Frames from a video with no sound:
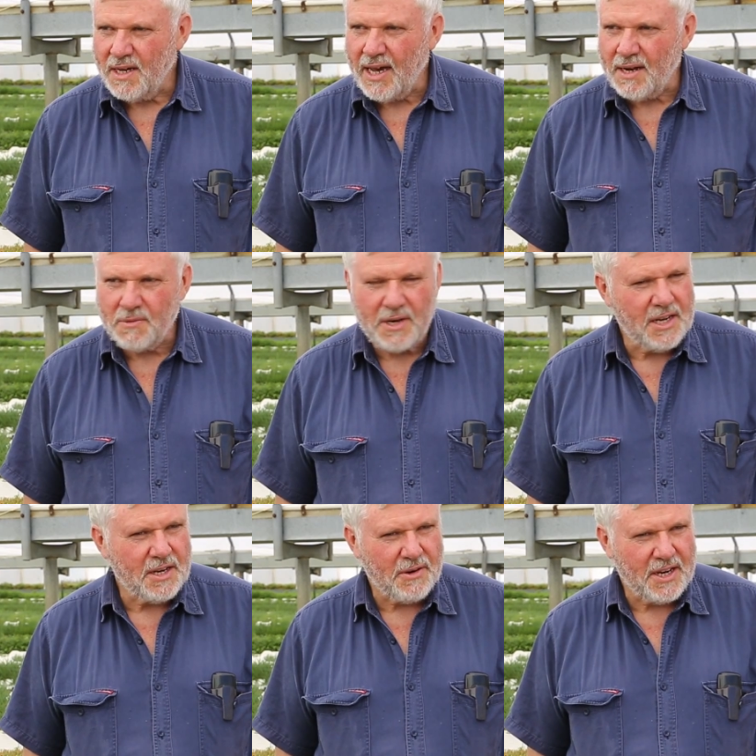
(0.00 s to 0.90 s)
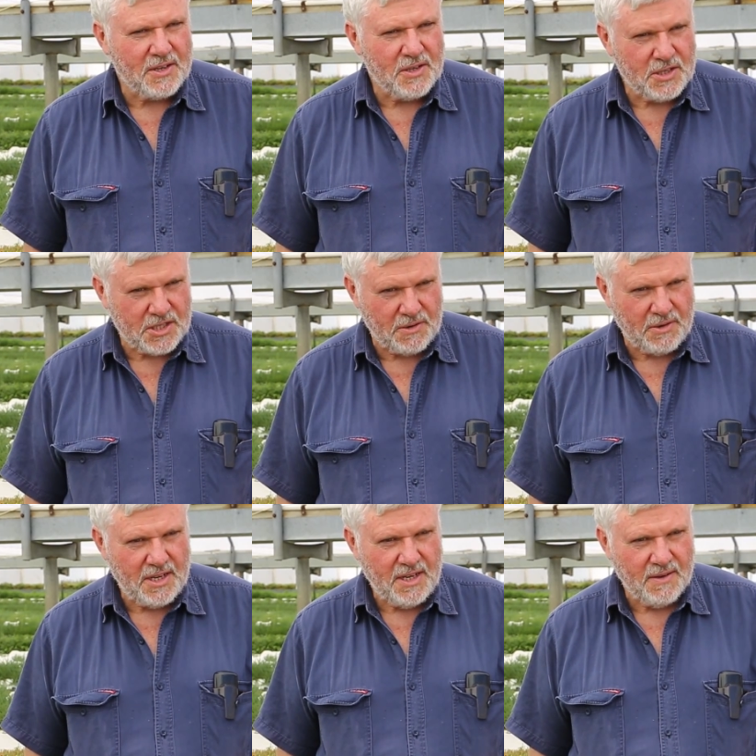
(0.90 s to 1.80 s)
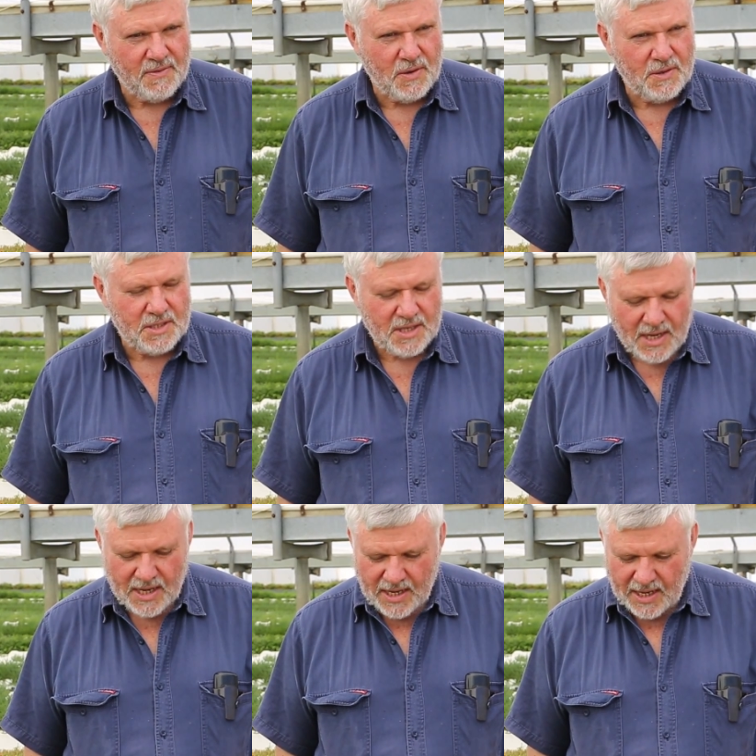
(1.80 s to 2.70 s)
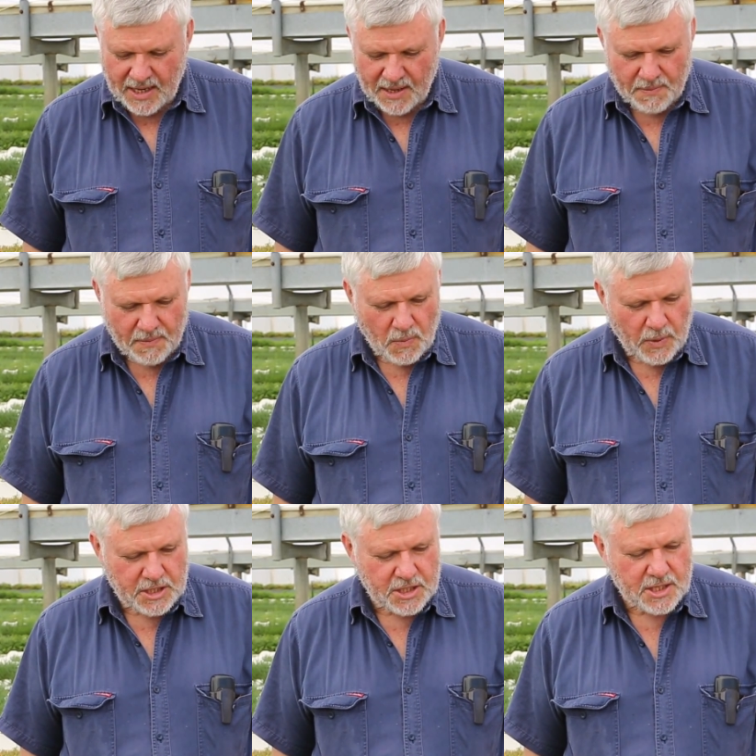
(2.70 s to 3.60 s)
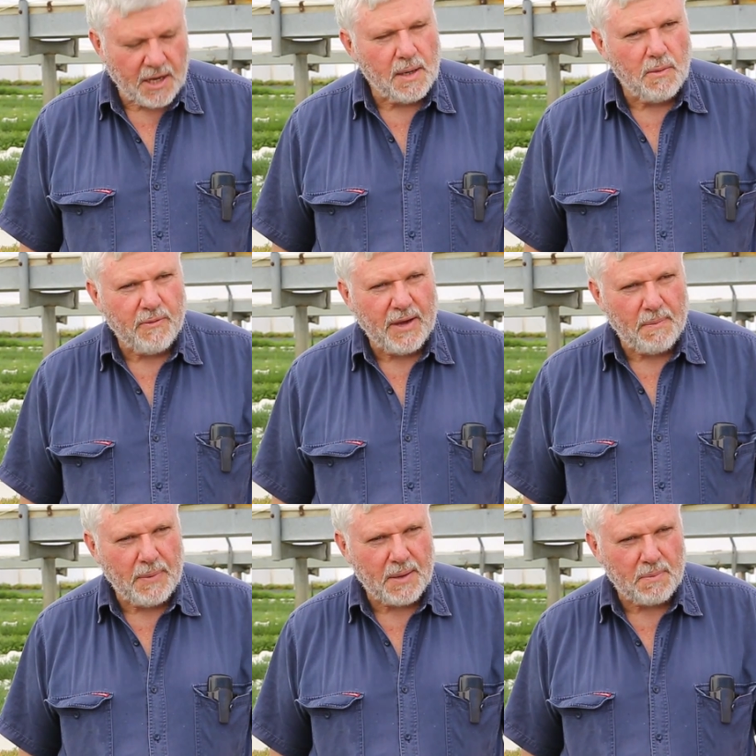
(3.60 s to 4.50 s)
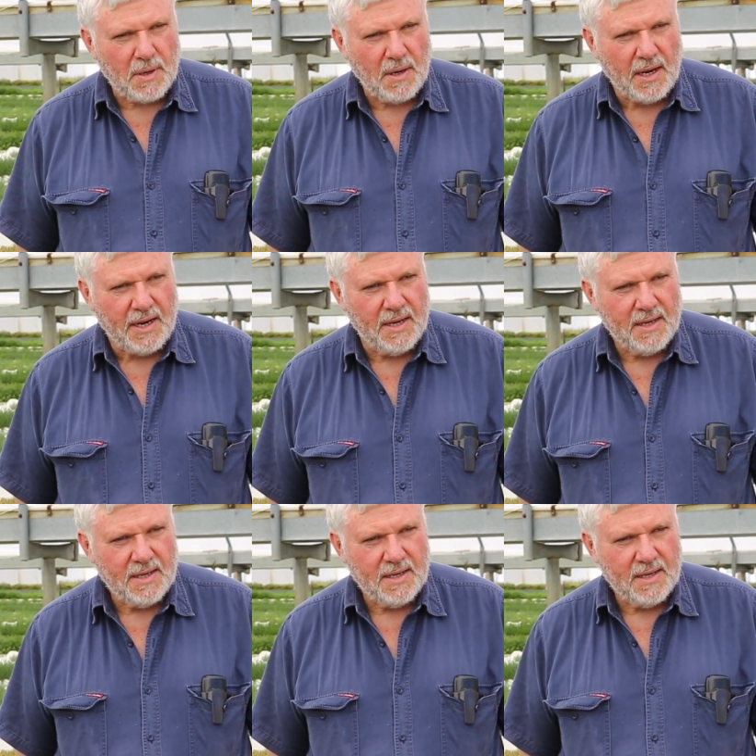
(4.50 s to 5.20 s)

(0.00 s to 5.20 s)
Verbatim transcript: at Reedy Creek Nursery, of course, um, which is the home of Outback Pride,